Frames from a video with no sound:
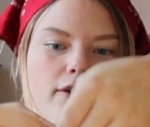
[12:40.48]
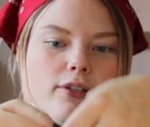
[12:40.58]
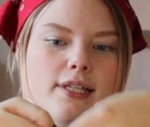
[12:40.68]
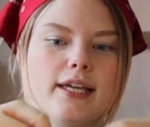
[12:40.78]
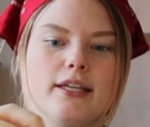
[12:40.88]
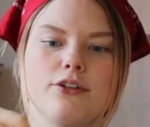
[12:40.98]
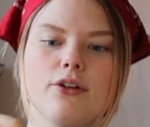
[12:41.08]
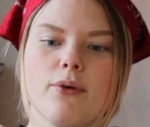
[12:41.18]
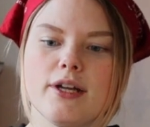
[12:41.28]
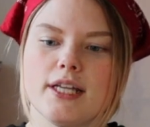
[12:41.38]
was like, you
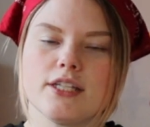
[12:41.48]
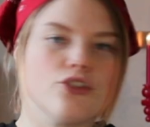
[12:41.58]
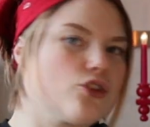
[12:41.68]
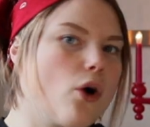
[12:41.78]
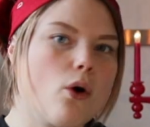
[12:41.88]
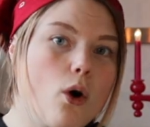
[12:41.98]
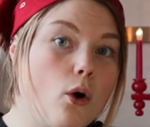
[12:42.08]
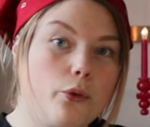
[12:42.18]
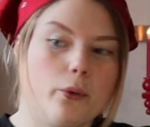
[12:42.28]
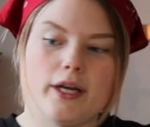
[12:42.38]
know what, let's just go
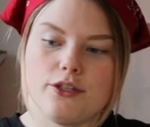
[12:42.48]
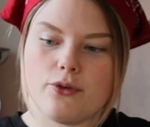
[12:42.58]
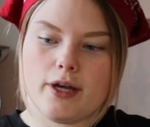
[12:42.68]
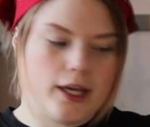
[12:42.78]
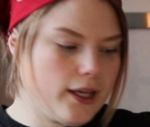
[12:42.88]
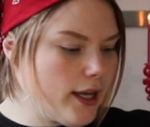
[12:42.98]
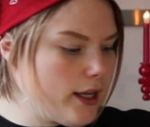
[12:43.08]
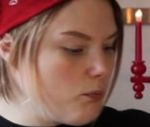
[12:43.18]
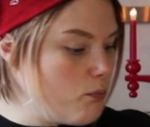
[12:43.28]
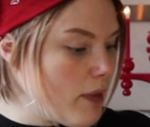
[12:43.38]
all the way. So I
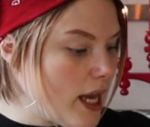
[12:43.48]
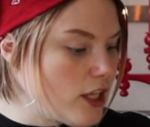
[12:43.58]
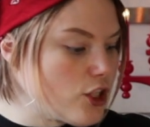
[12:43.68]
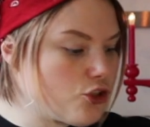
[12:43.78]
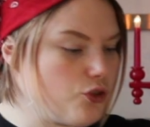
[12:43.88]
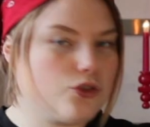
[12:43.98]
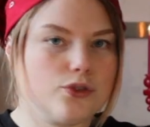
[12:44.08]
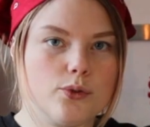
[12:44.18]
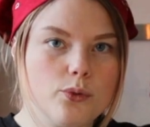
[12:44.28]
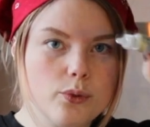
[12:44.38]
managed to
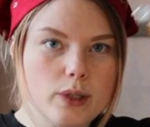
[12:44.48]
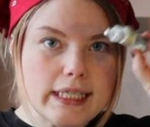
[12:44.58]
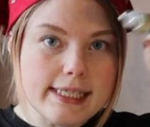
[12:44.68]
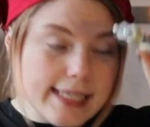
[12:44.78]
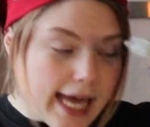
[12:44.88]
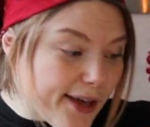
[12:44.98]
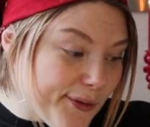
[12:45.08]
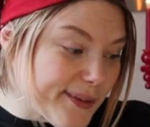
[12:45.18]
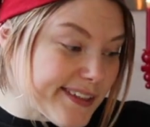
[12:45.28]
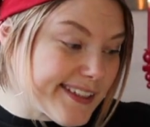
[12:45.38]
squeeze
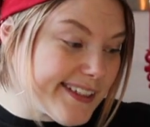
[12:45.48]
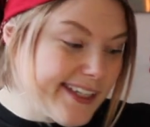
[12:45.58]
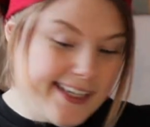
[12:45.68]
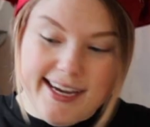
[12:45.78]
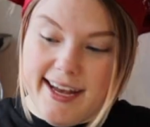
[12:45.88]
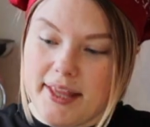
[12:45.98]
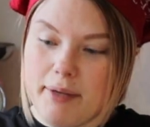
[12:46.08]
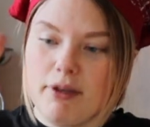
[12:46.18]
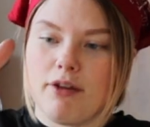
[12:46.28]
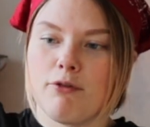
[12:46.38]
out a little
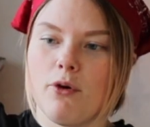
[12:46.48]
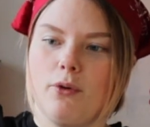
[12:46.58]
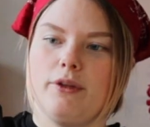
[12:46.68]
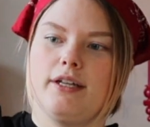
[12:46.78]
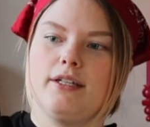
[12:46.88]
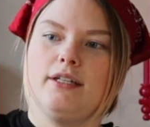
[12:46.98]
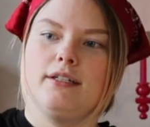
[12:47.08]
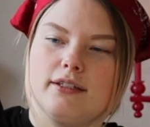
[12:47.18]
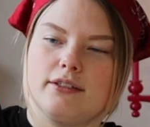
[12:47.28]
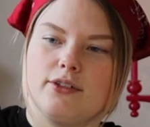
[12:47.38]
bit of golden,
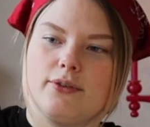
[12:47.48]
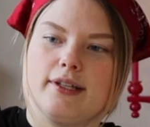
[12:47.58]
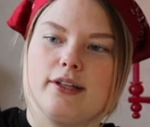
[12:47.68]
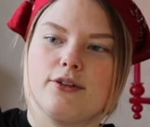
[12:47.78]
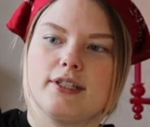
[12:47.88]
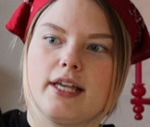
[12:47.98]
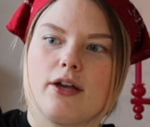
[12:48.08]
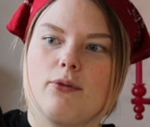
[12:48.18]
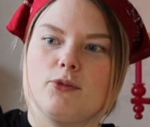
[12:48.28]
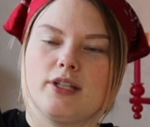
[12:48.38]
so it looks like
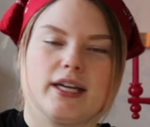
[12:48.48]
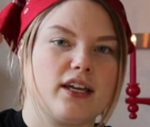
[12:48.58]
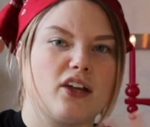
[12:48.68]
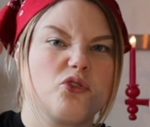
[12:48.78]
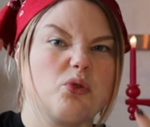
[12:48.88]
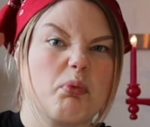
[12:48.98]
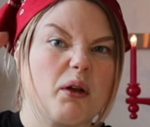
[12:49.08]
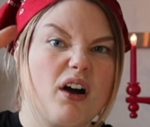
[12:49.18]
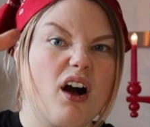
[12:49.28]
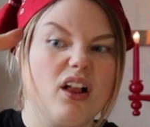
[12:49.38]
almost like
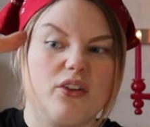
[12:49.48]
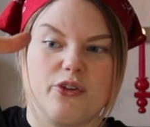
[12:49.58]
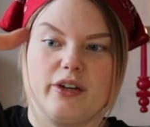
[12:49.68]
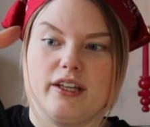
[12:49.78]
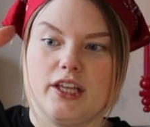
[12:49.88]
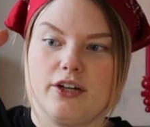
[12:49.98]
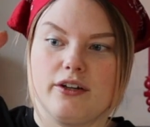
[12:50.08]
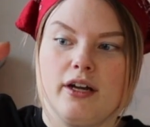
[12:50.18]
dripping color in there.